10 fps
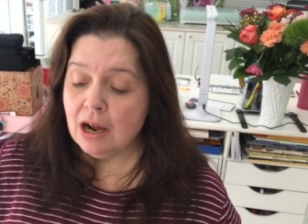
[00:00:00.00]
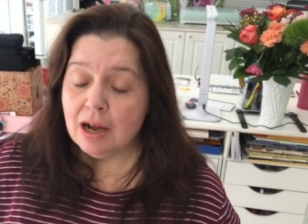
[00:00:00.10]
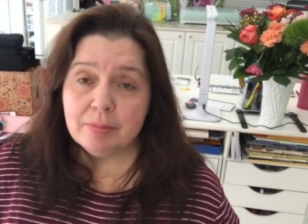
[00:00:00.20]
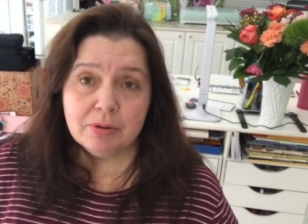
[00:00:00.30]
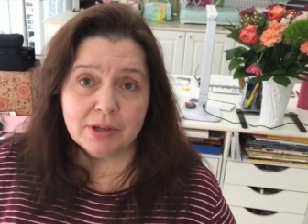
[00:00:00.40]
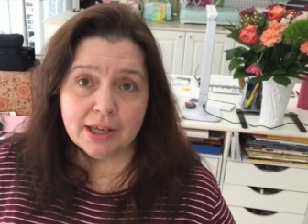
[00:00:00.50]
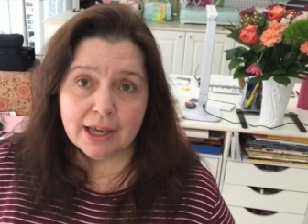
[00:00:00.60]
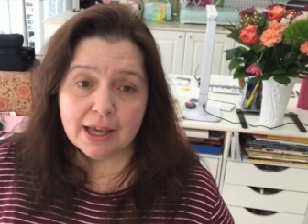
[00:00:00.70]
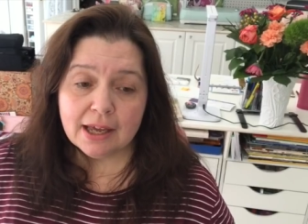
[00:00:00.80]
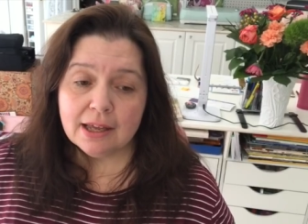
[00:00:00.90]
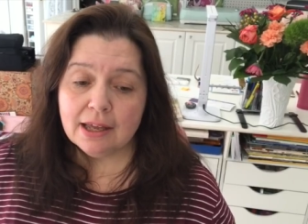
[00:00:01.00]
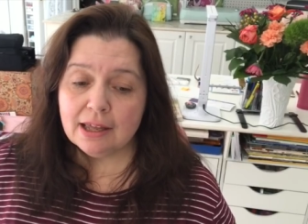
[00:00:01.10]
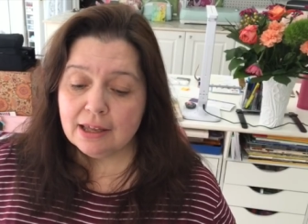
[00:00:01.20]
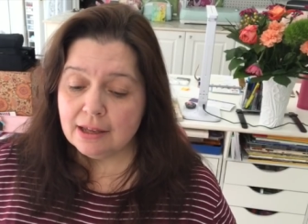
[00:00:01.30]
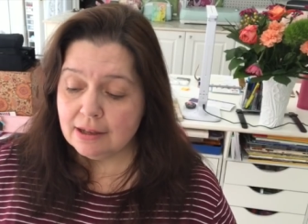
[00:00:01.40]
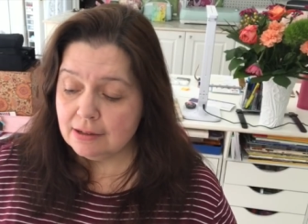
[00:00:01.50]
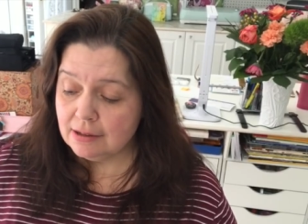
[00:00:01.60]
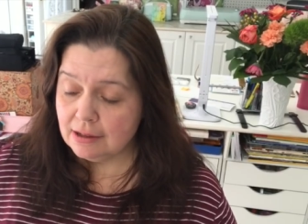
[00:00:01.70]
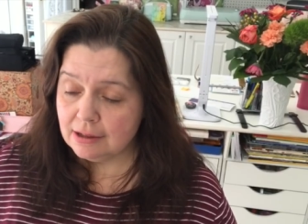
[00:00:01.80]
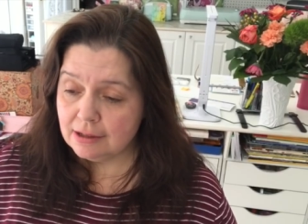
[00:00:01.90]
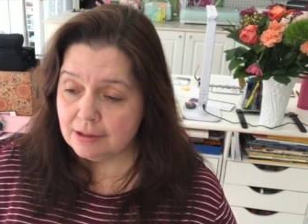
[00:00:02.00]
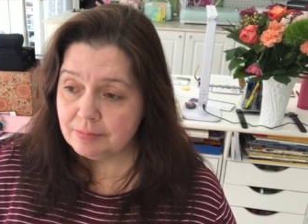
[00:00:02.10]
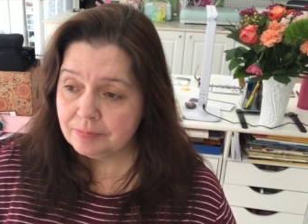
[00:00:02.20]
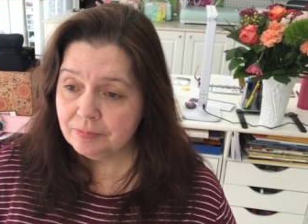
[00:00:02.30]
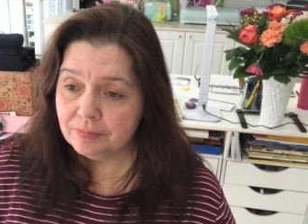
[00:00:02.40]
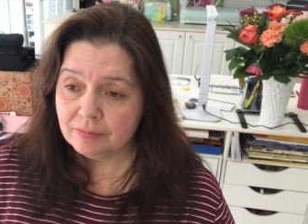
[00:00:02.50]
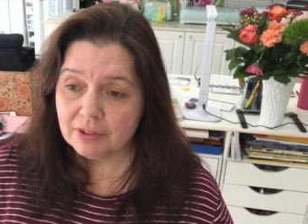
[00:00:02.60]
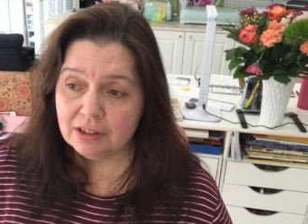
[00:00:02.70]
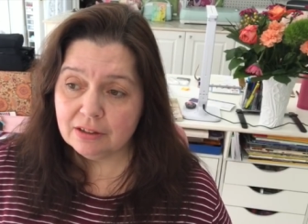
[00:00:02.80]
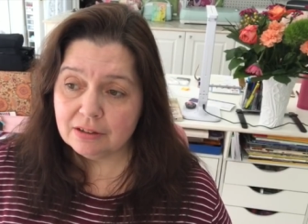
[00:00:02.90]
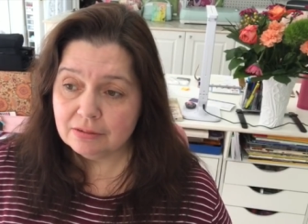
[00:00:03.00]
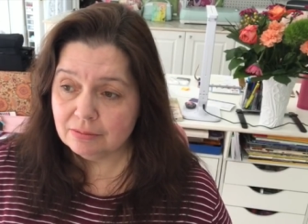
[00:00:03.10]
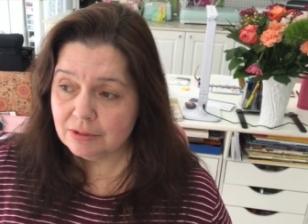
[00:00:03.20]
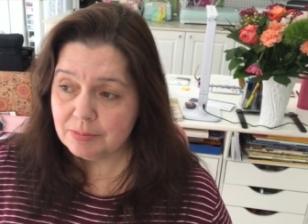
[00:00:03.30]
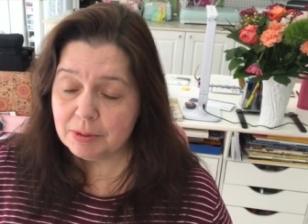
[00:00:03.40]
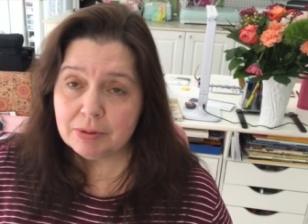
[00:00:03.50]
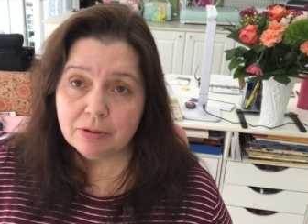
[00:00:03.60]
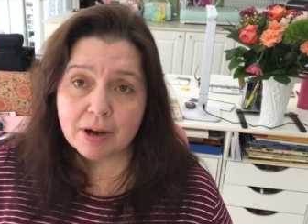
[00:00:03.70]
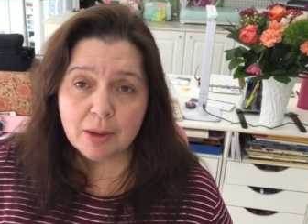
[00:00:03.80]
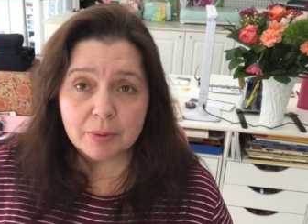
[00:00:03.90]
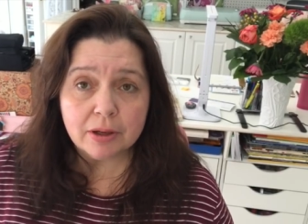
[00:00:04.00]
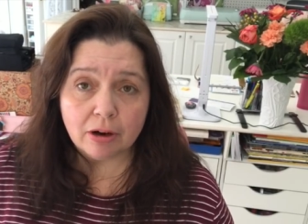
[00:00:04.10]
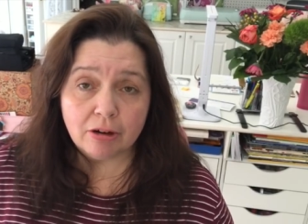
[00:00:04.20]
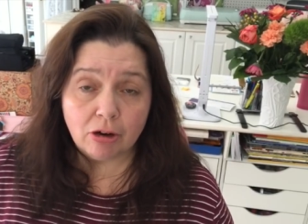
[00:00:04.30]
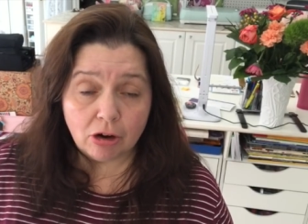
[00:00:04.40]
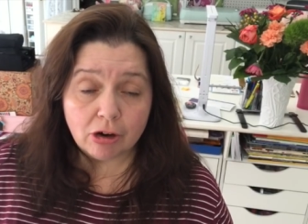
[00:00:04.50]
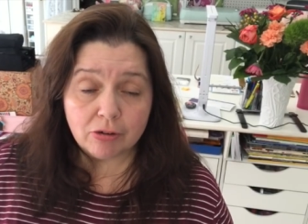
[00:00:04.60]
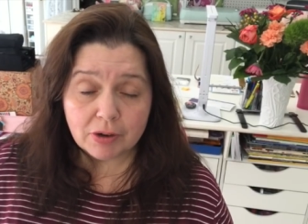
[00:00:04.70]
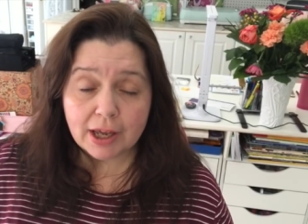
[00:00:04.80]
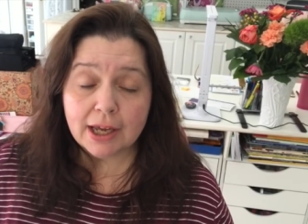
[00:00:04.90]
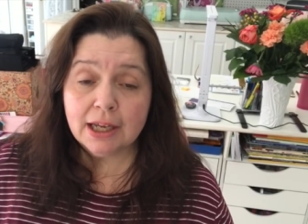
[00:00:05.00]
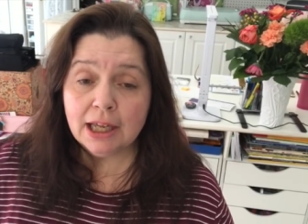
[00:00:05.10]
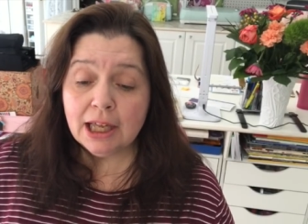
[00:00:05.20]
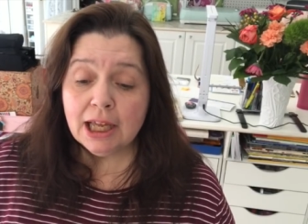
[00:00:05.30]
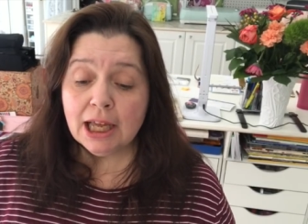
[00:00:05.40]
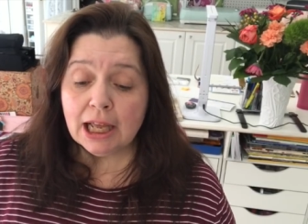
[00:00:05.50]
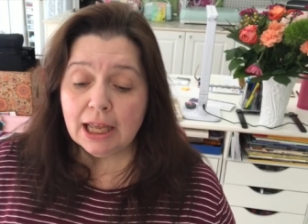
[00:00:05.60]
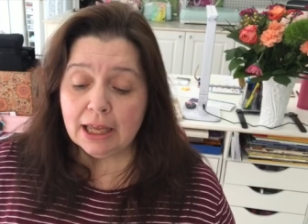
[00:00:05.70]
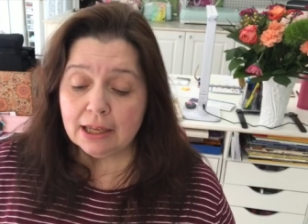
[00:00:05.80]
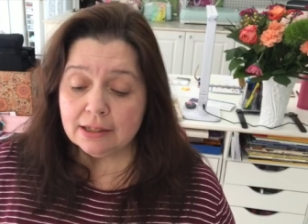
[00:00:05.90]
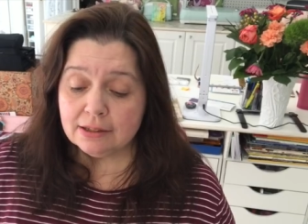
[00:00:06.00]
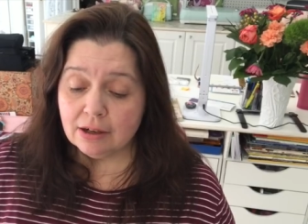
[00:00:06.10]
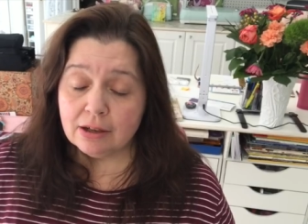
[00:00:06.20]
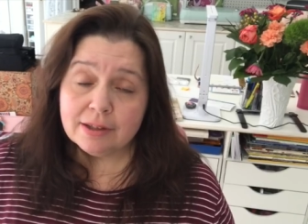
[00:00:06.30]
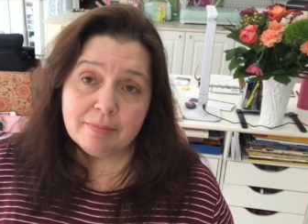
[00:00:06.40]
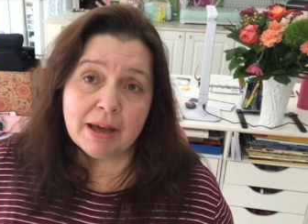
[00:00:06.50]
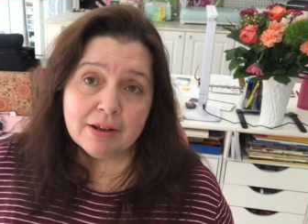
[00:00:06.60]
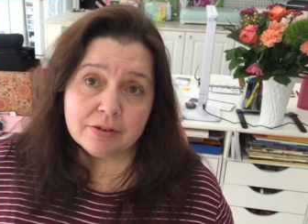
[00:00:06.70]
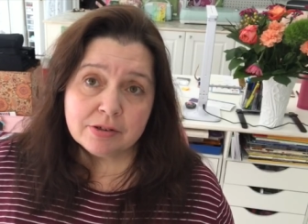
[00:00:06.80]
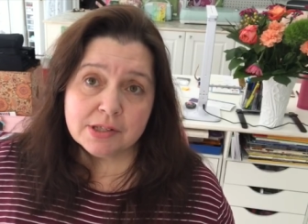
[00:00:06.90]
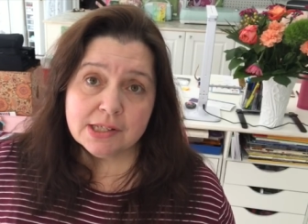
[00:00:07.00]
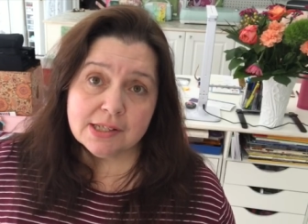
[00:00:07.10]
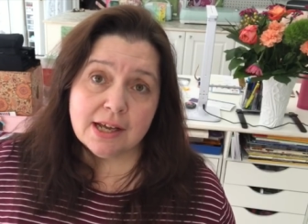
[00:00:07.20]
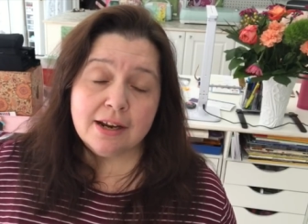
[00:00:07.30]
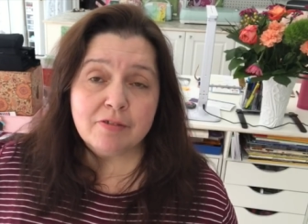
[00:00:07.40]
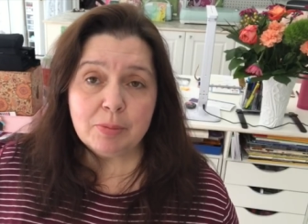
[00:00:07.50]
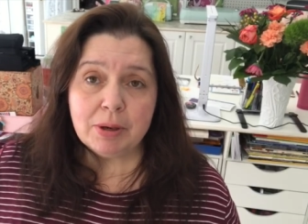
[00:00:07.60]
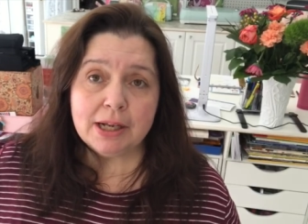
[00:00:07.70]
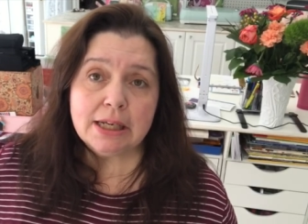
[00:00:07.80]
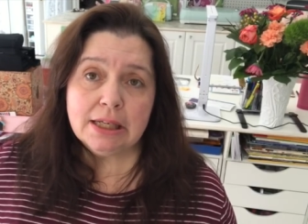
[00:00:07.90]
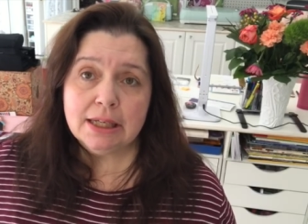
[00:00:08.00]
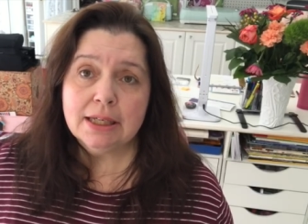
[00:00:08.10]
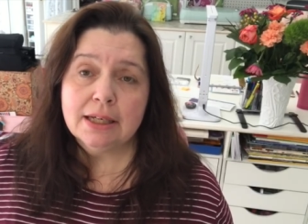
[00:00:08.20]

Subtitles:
I'm okay, and the people around me are okay, and all that matters is that everybody